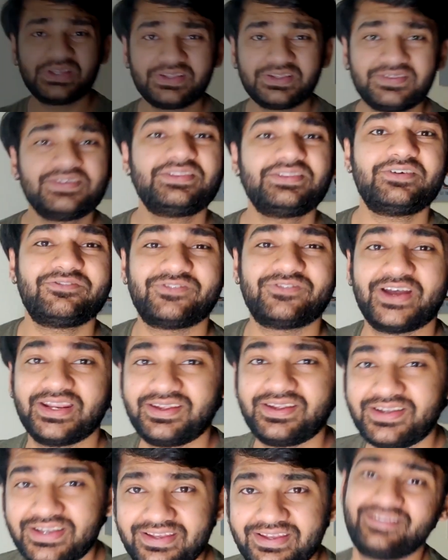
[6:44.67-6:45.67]
this is a
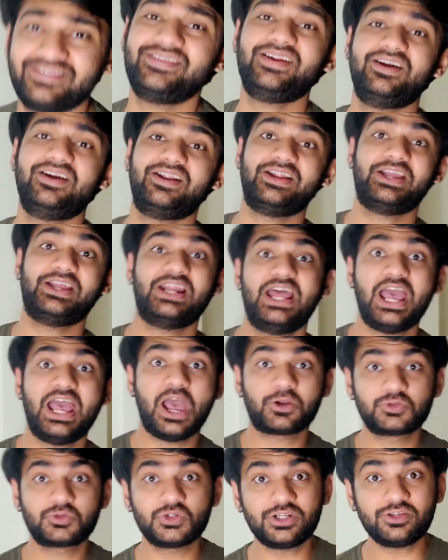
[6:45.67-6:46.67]
very easy trick, and I
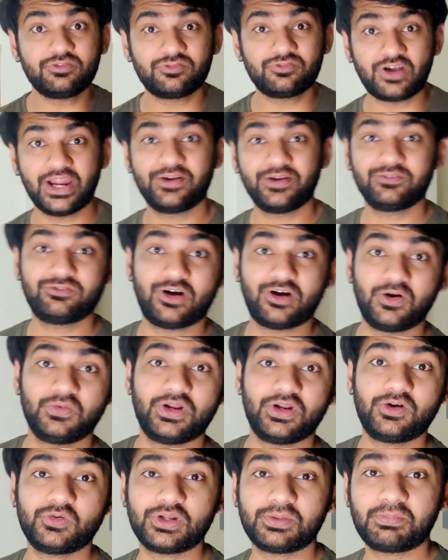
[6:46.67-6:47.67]
actually find,
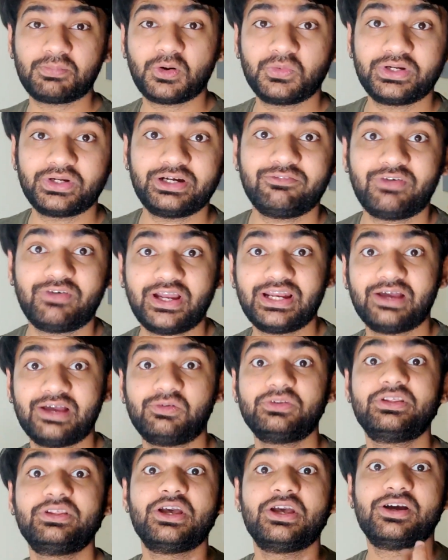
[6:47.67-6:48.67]
found out about it while I
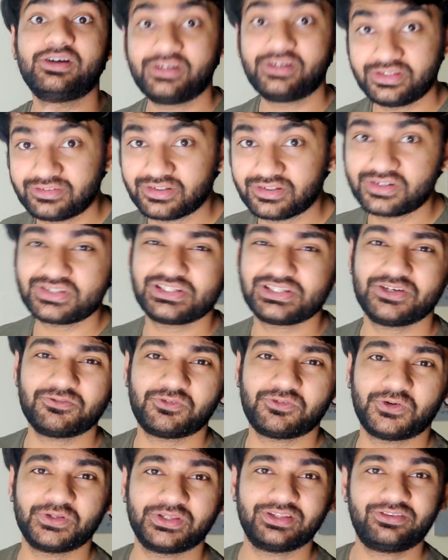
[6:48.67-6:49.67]
was researching
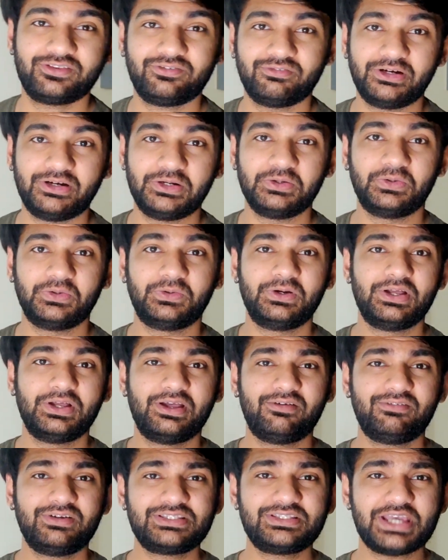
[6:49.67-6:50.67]
for this video,
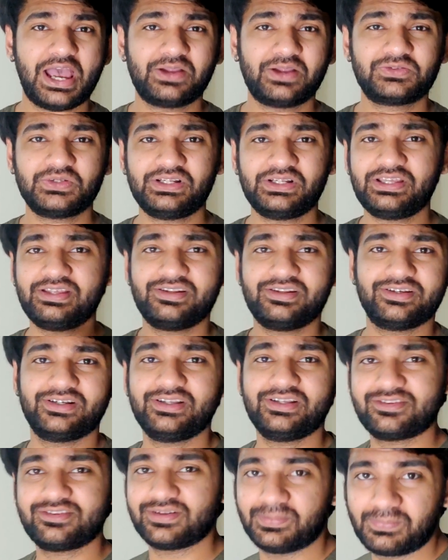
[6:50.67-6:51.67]
which actually
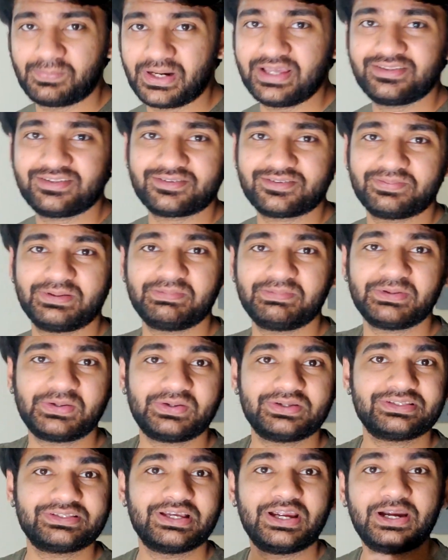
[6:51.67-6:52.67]
really surprises me
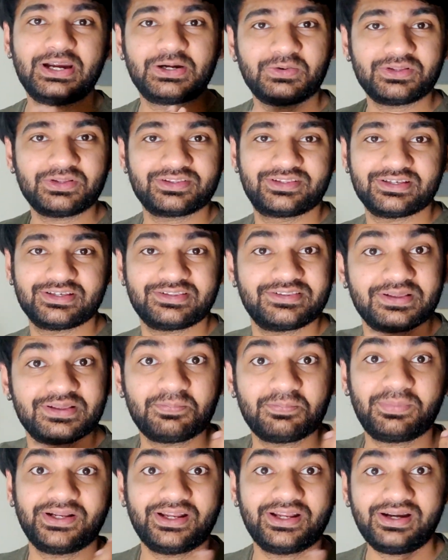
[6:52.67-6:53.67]
because it was this
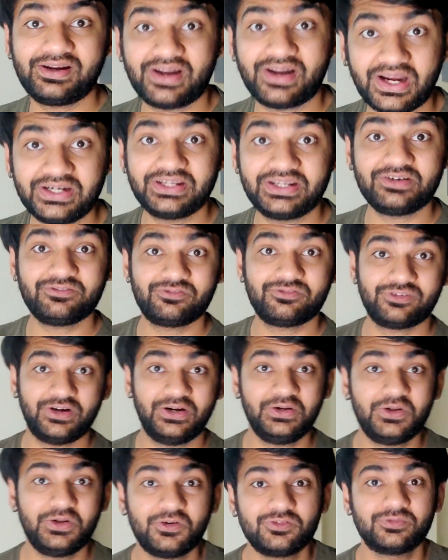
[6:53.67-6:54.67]
simple and right in
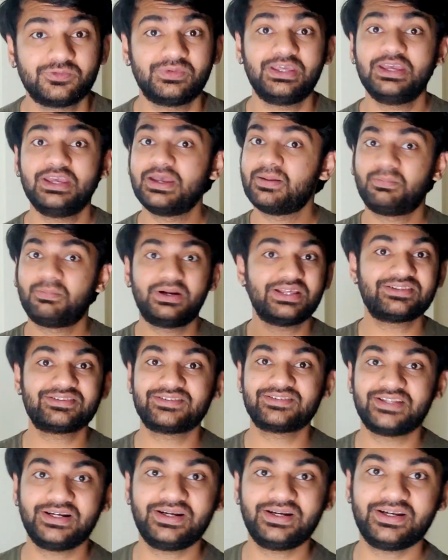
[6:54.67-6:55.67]
front of me, but I
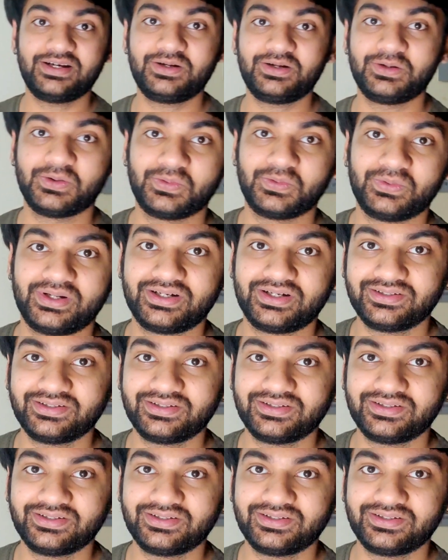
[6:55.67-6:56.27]
still didn't know